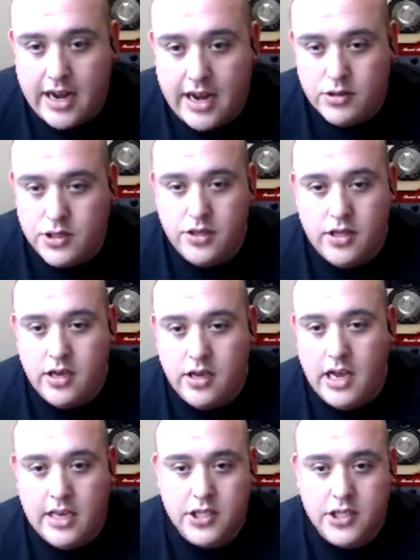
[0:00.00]
out to the
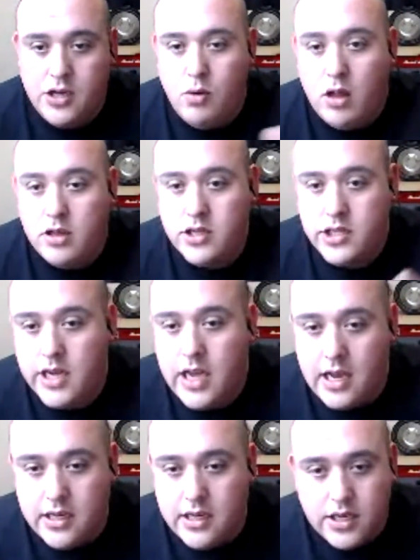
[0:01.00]
SQology
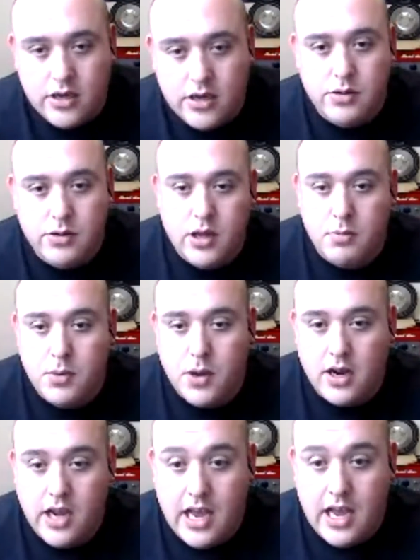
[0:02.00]
guys that are doing their
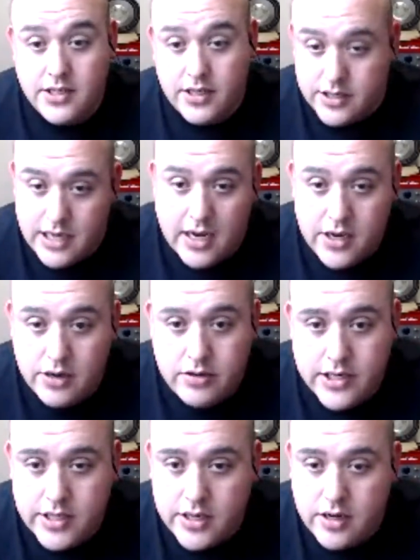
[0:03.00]
podcast because I do
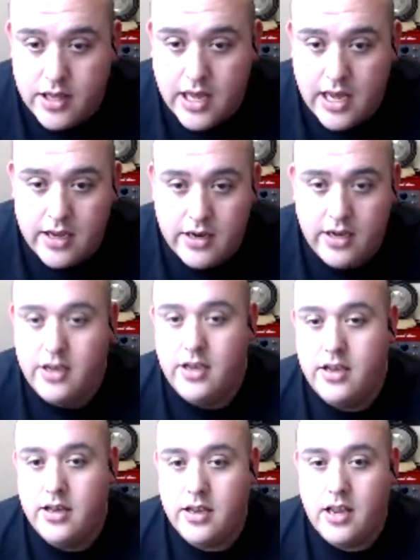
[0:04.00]
listen to that.
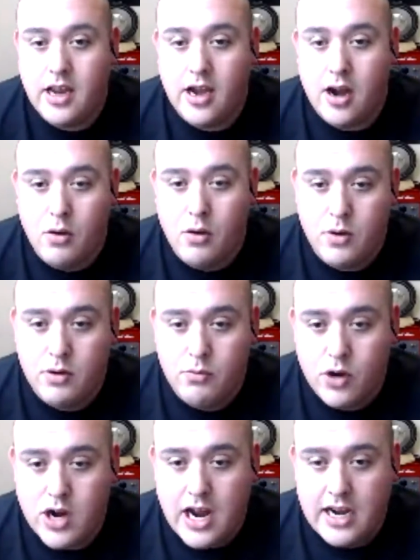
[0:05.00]
You know, we're,
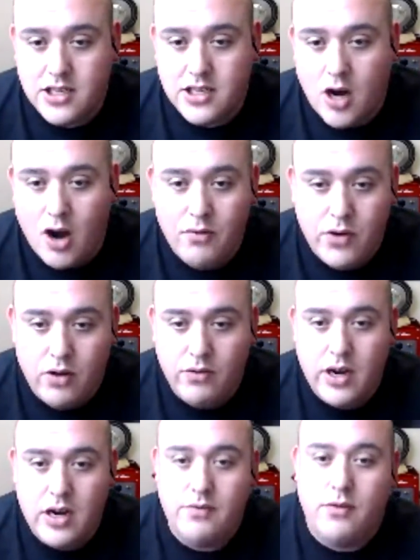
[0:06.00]
we're kind of starving over
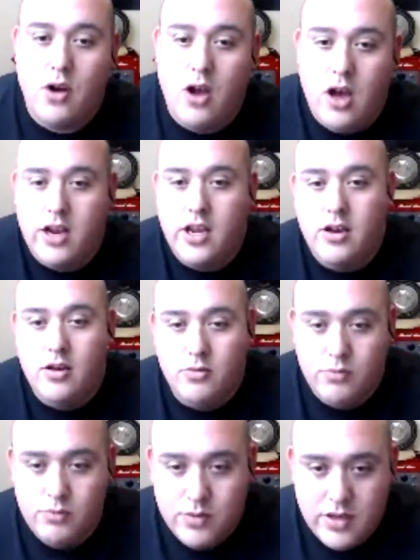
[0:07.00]
here for audio,
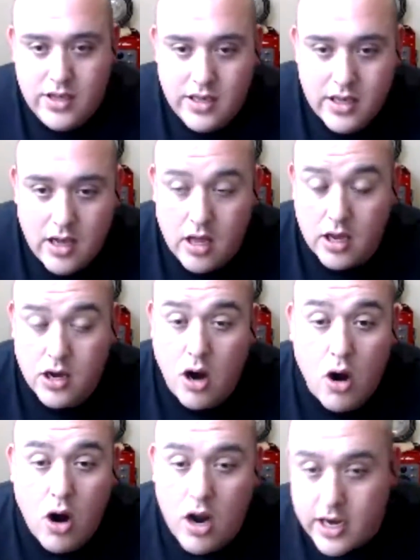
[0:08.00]
uh,
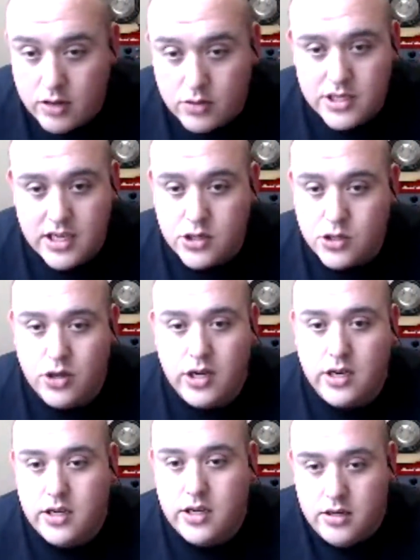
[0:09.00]
car audio centric
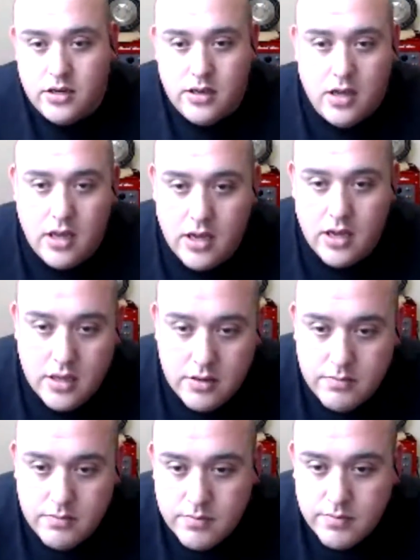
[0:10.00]
uh,
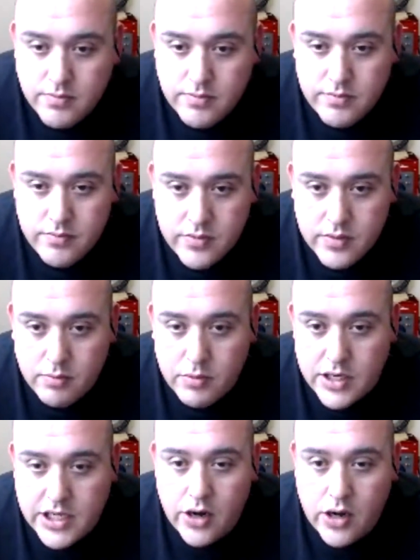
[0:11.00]

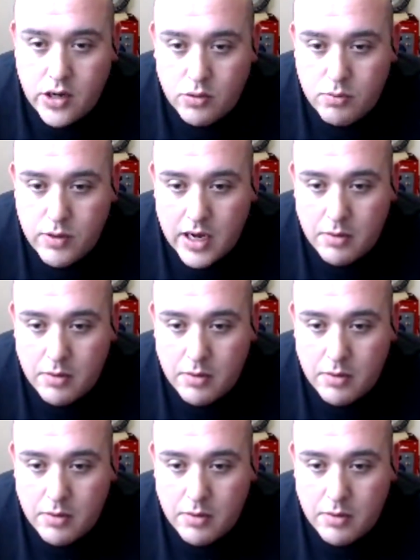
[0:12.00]
material in the